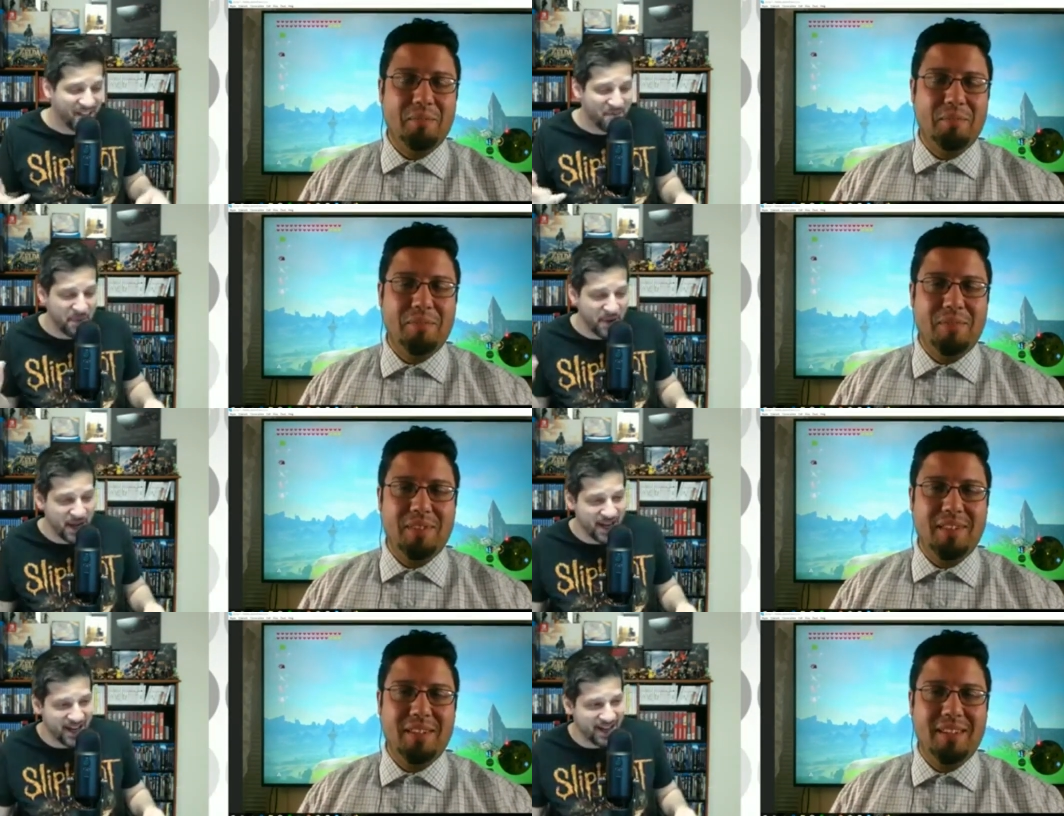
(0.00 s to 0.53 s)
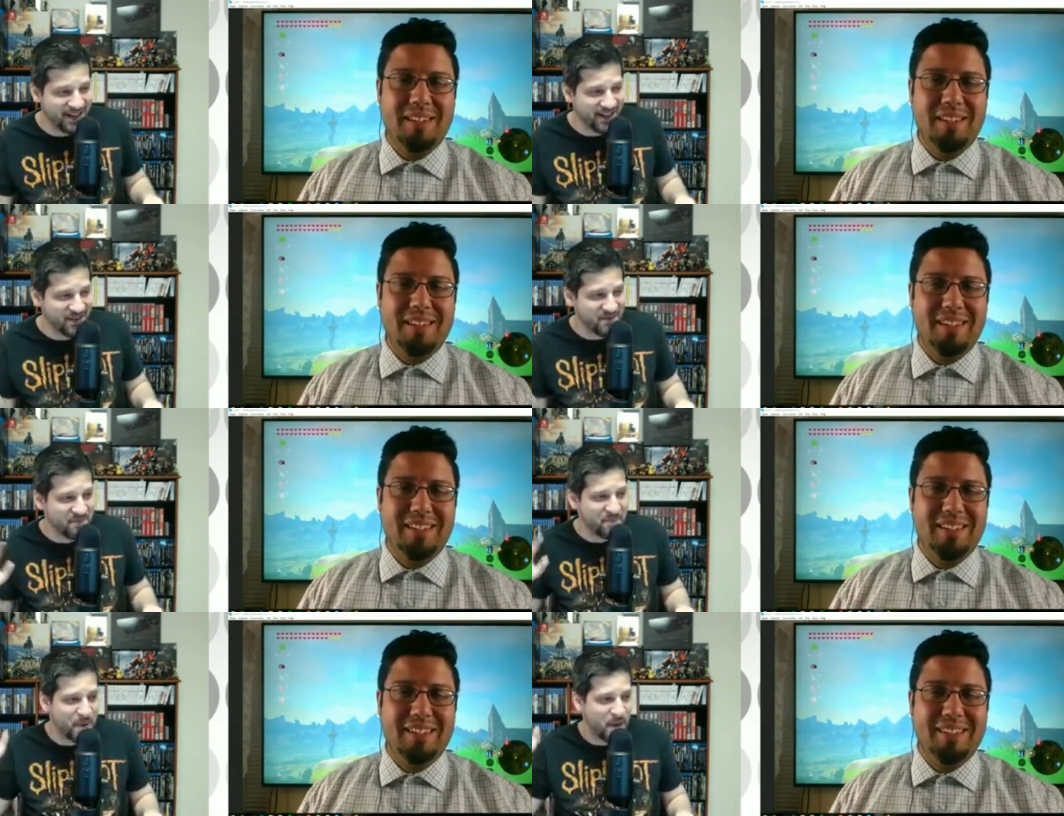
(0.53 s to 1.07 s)
Speaker 1: But,
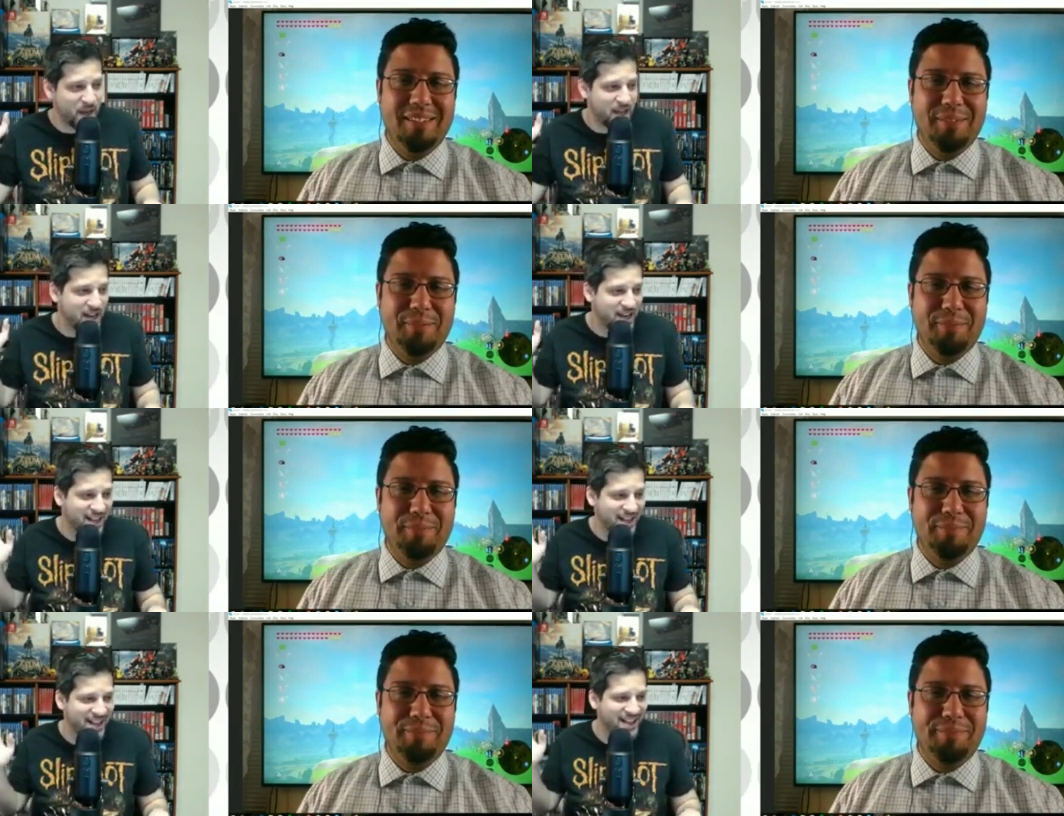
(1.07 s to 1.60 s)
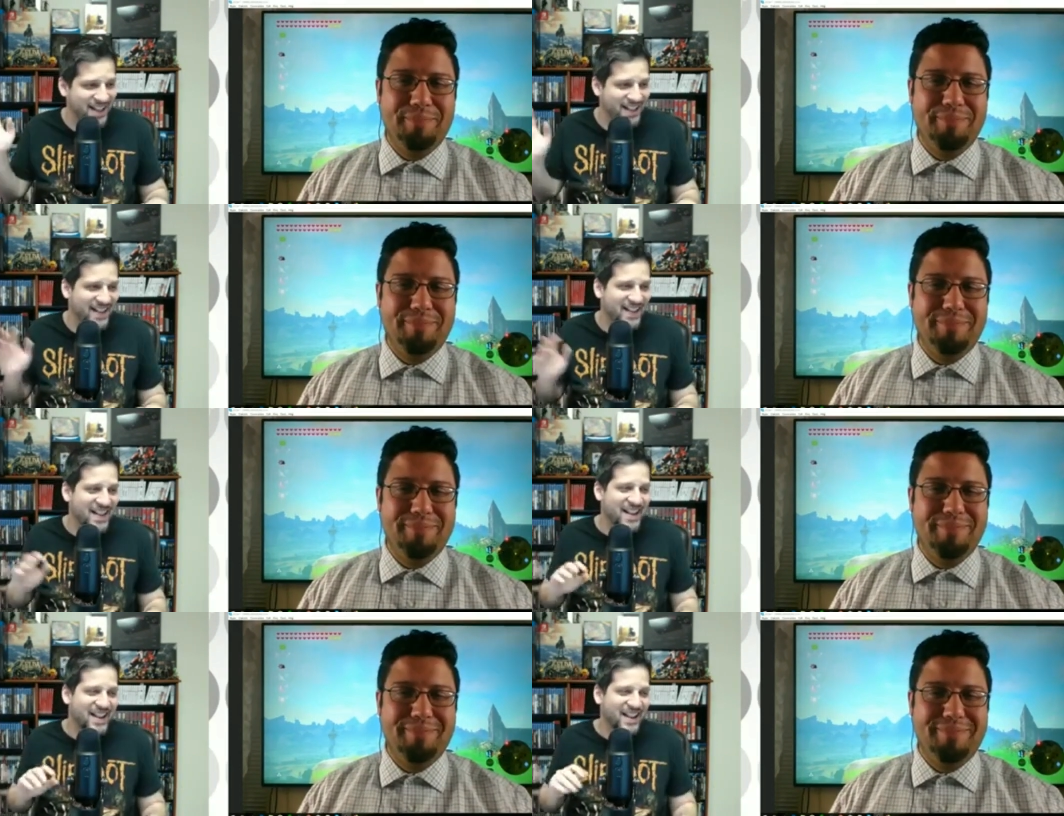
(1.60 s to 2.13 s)
but,
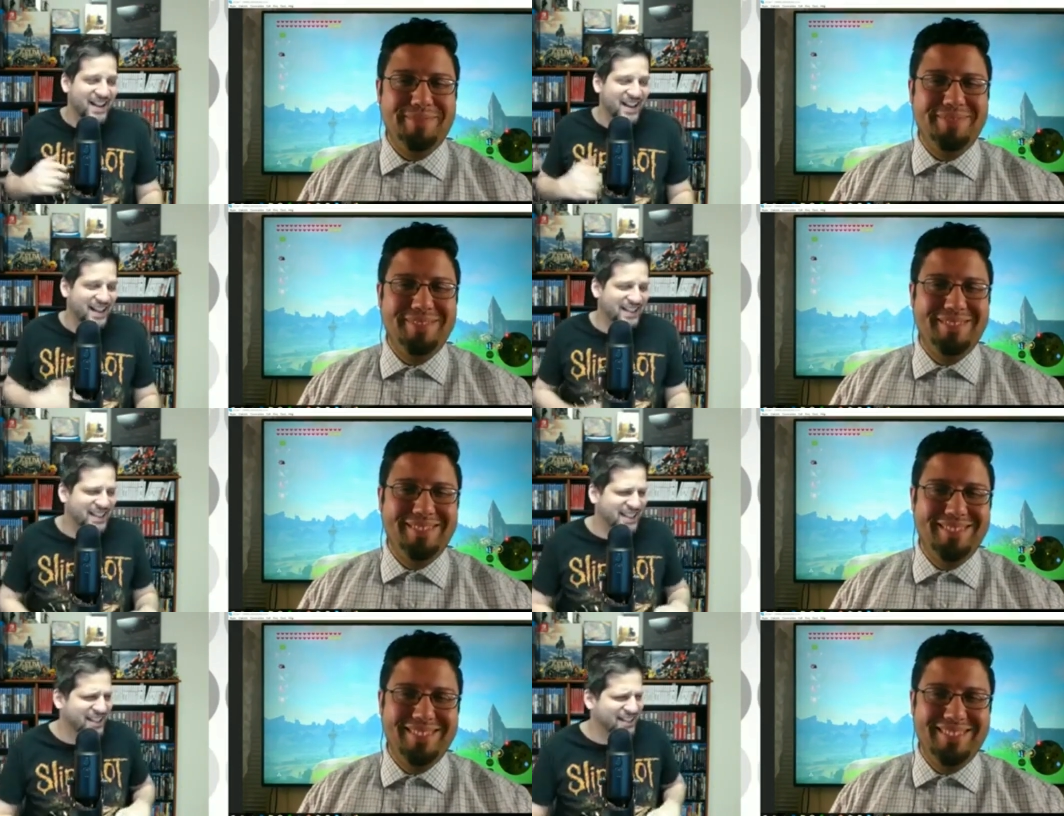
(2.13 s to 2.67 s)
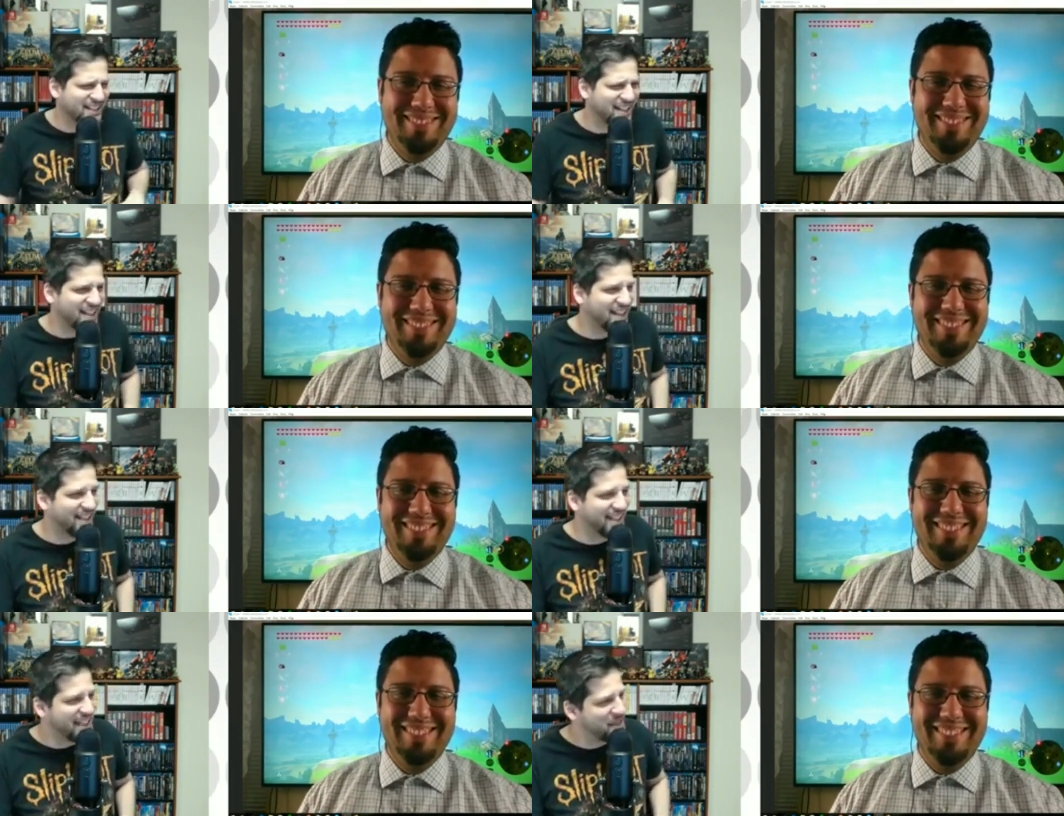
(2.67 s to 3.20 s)
I think it's
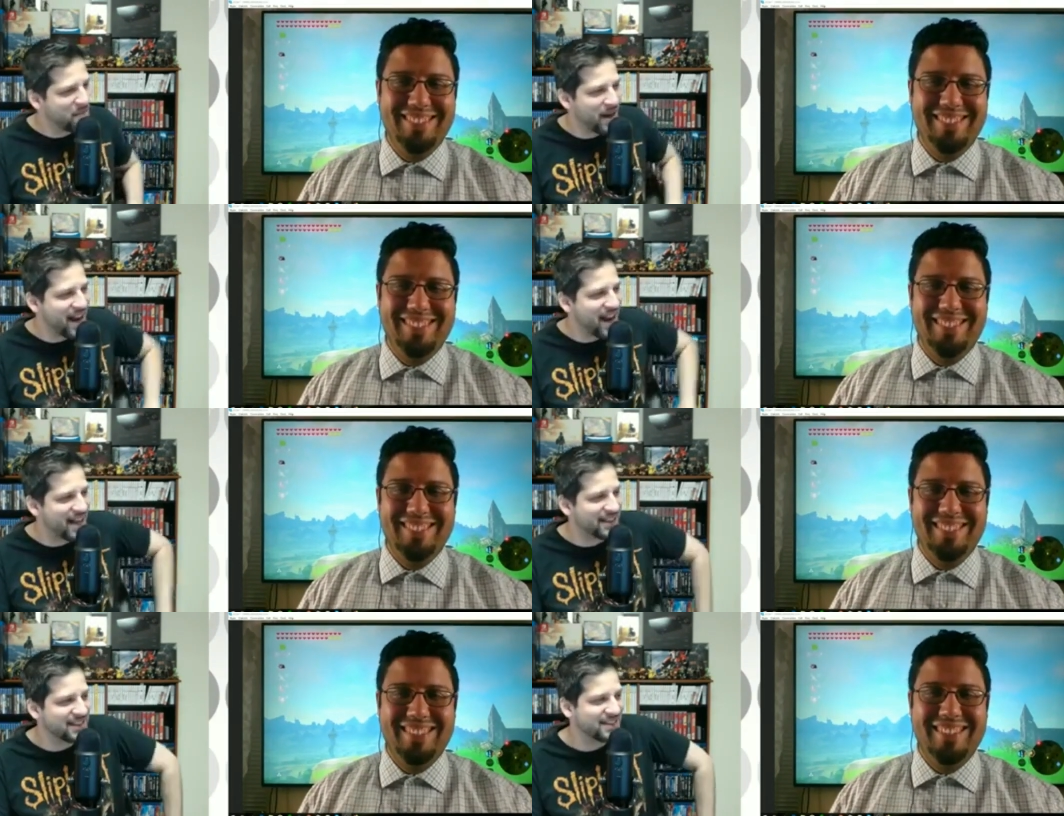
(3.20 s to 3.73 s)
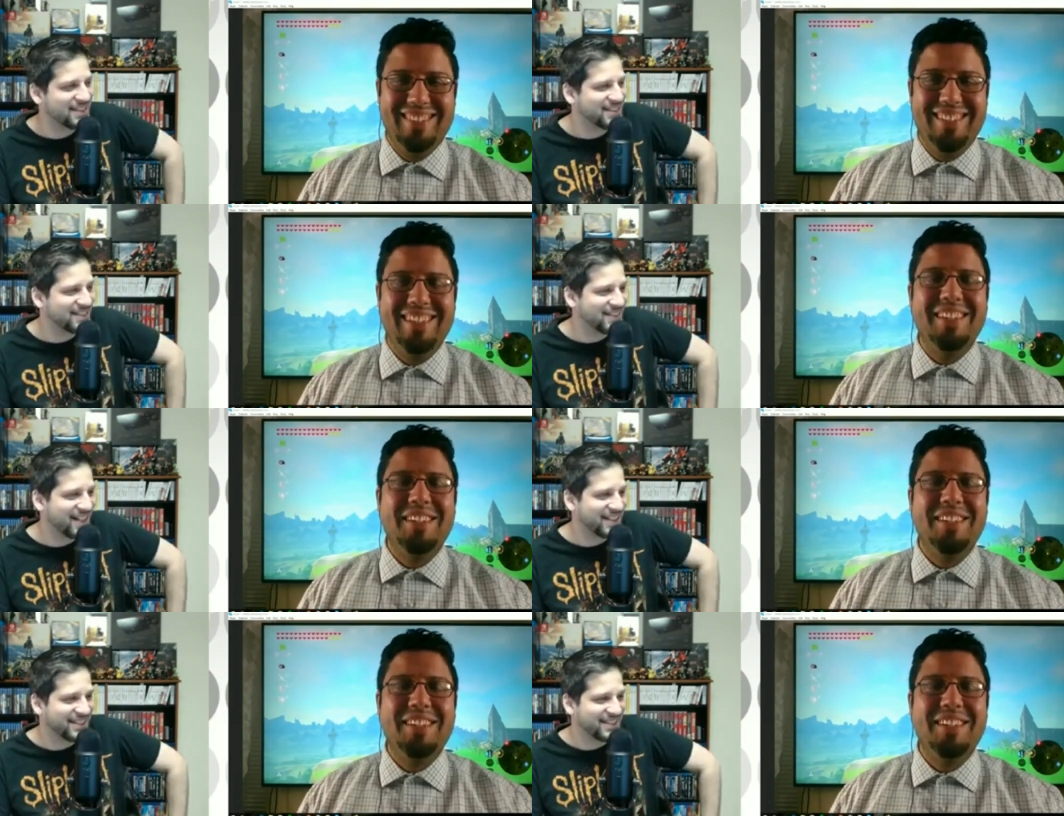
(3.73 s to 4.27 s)
uh, Lick My Ass,
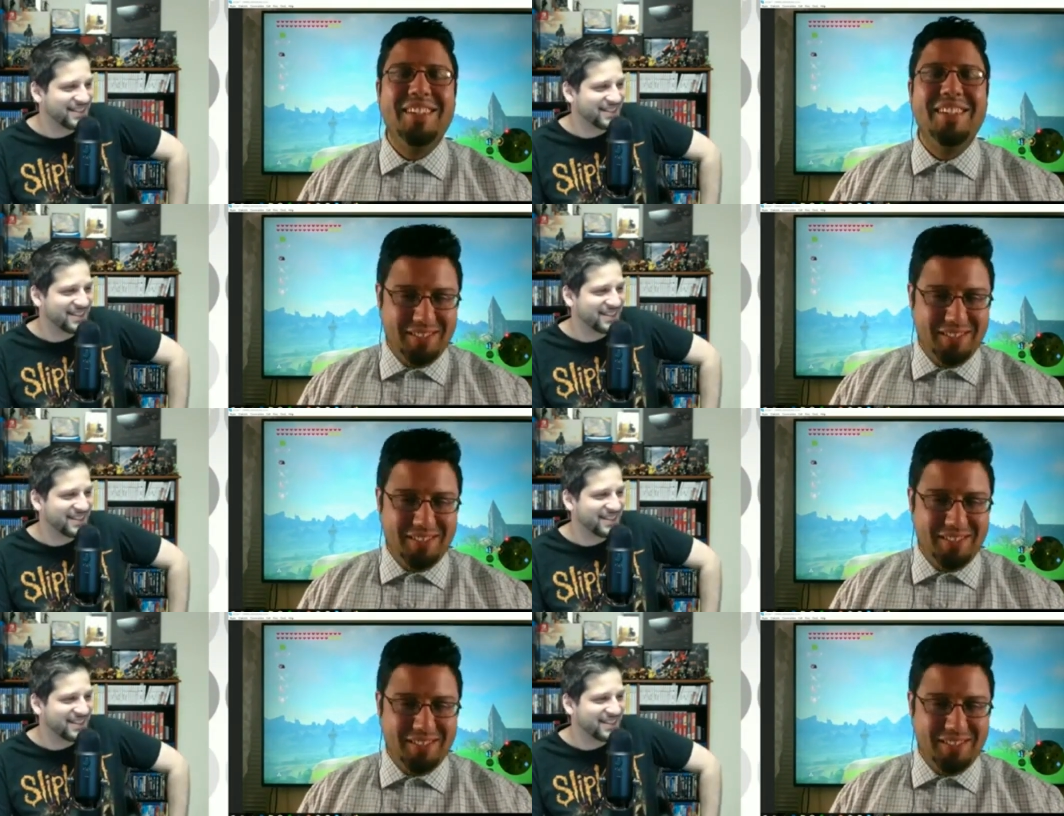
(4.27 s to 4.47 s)
right?